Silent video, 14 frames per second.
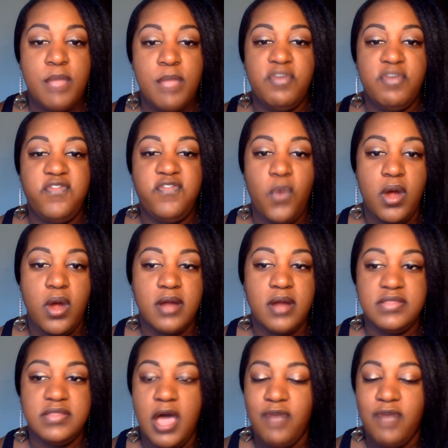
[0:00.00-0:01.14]
before
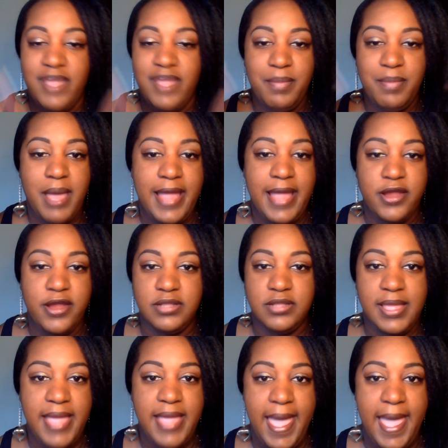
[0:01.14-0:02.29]
the whole vampire
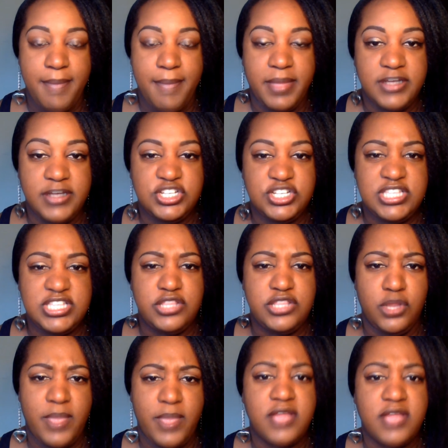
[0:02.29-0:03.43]
thing happened, just in their
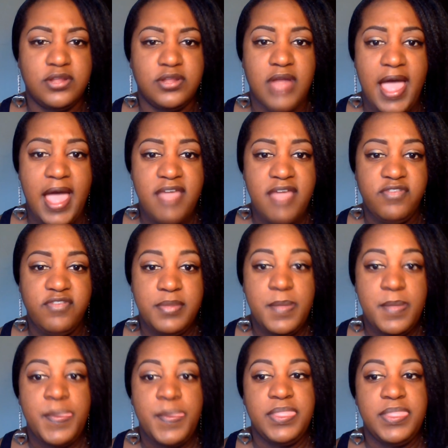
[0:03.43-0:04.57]
regular life,
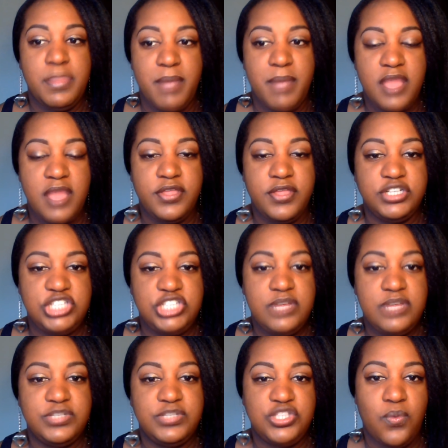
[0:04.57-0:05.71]
the mother, she
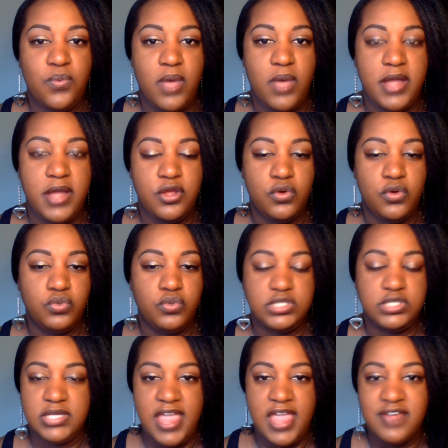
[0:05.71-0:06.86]
was the one who
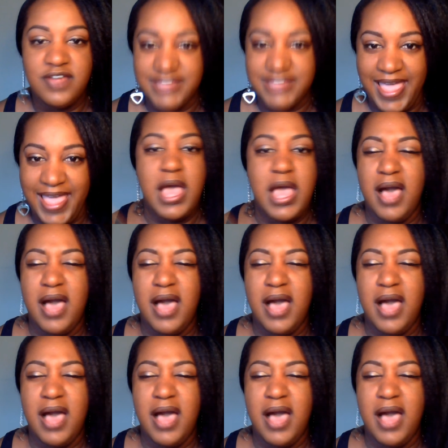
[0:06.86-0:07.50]
took care of Zach.